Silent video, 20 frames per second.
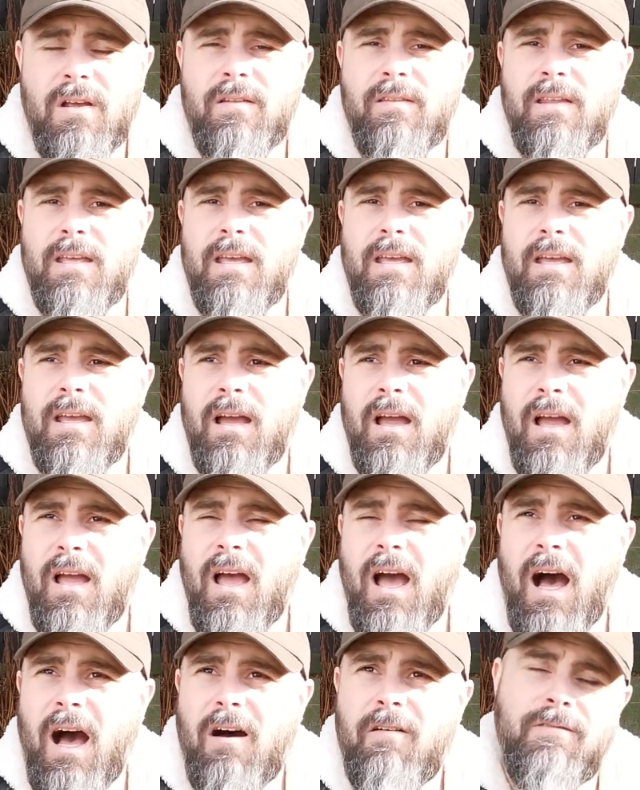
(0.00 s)
They
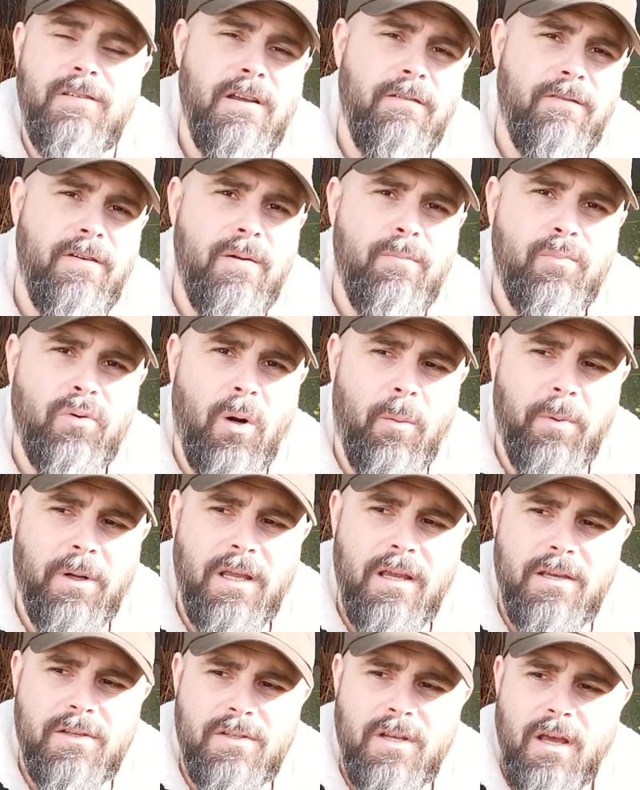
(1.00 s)
have different
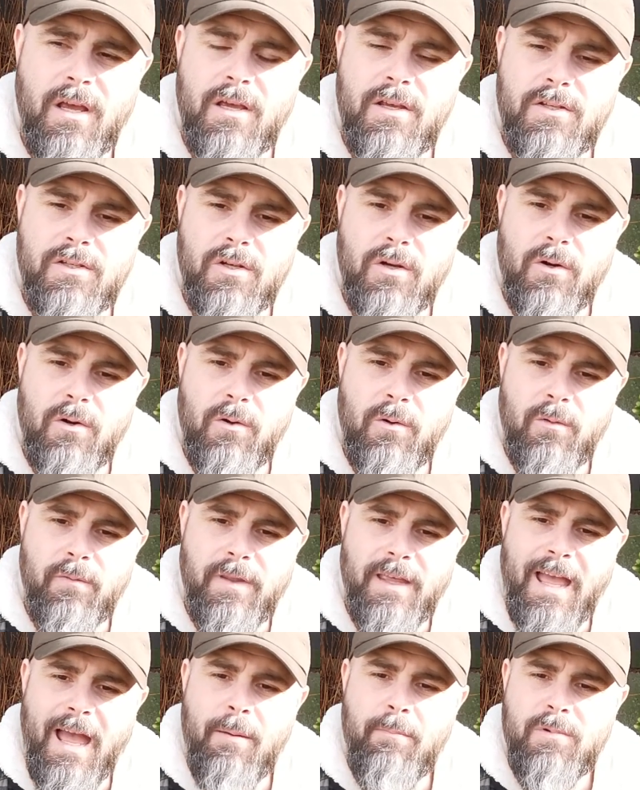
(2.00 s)
properties. So
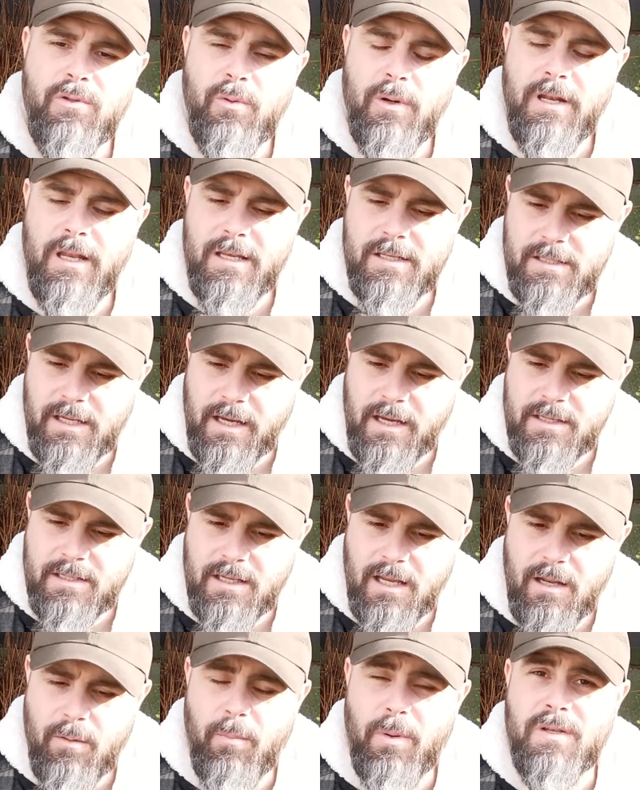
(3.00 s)
the M26
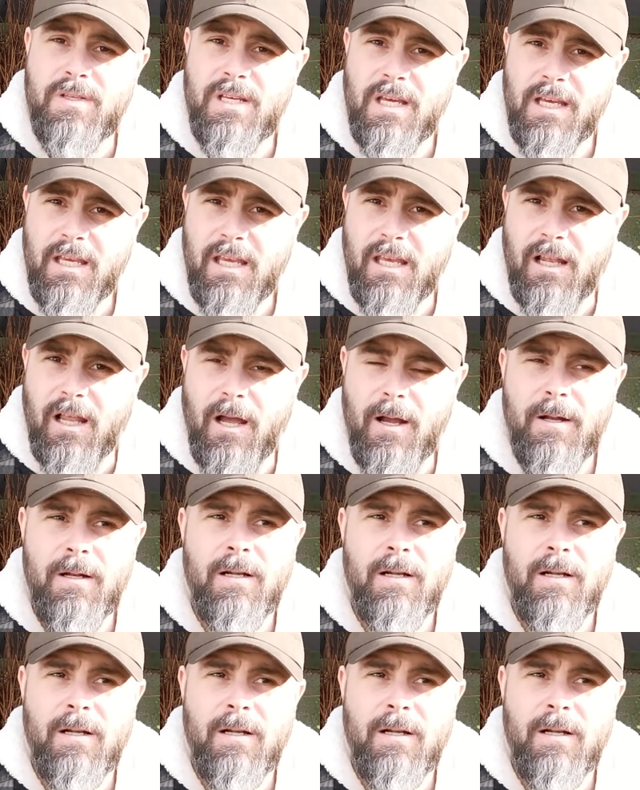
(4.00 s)
in particular,